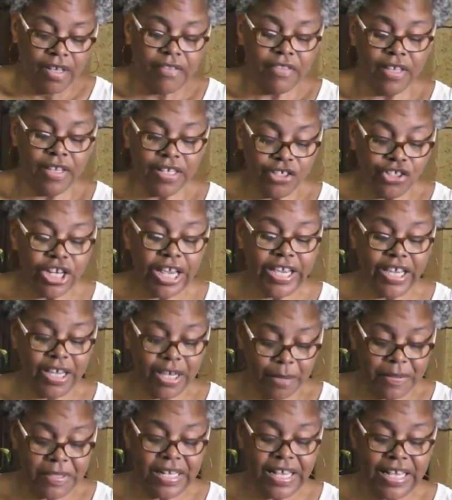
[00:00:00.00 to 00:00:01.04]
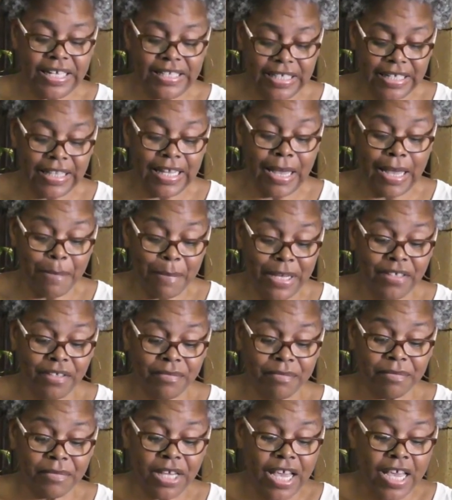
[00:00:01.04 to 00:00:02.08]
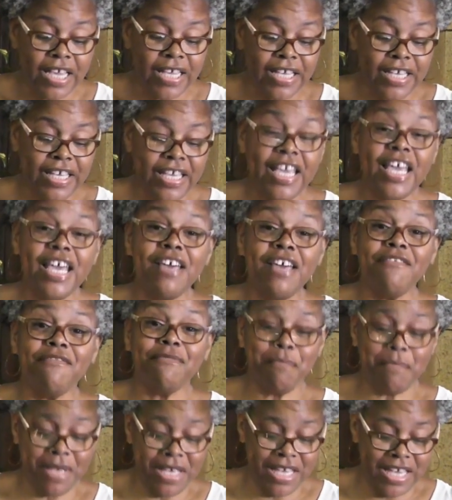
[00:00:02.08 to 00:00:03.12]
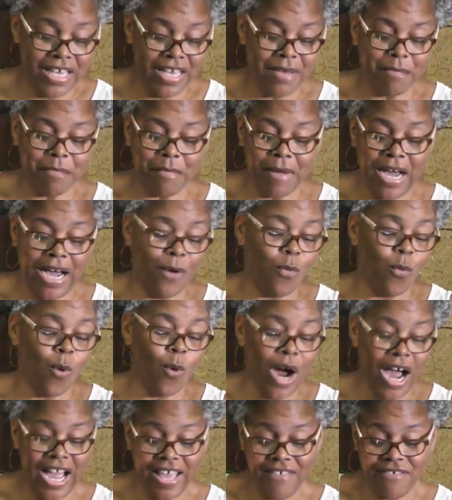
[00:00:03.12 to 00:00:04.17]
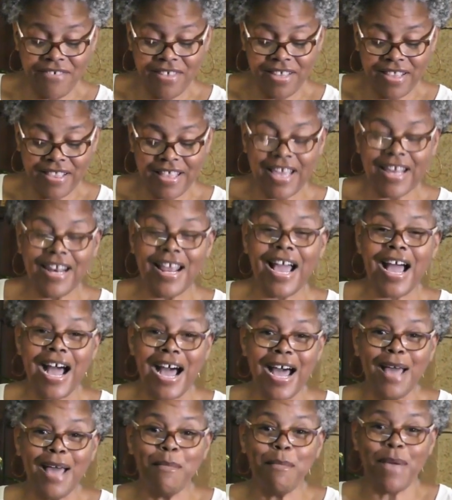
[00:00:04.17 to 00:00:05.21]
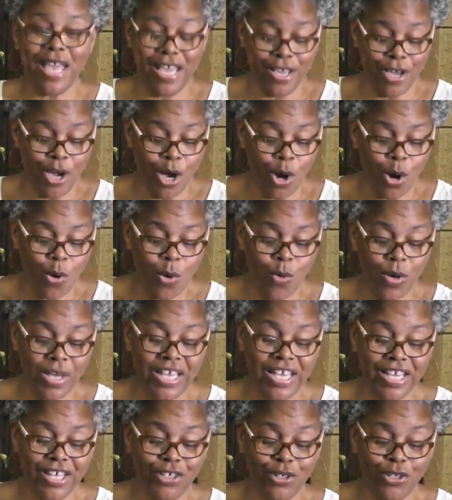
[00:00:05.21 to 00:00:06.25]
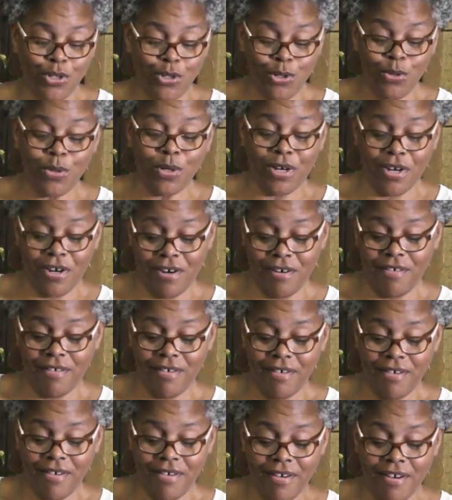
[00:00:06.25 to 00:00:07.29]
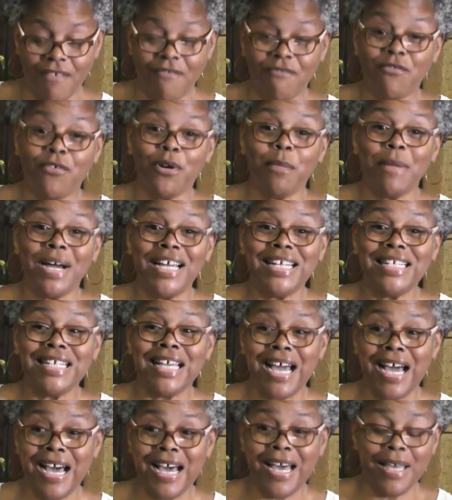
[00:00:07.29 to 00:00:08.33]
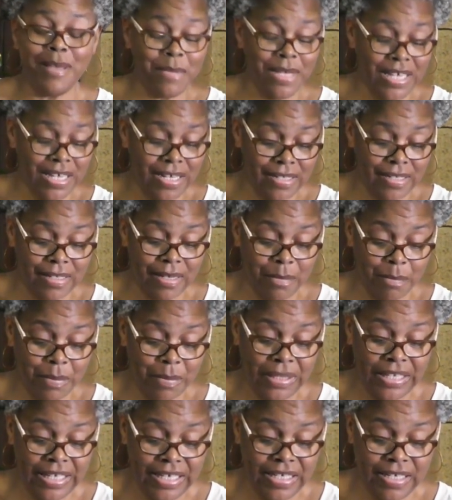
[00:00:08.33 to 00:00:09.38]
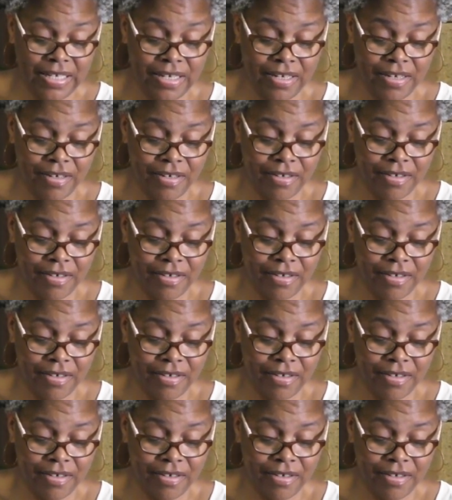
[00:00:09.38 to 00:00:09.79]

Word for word: Then Jacob said to Laban, Give me my wife that I may go in to her, for my time is completed.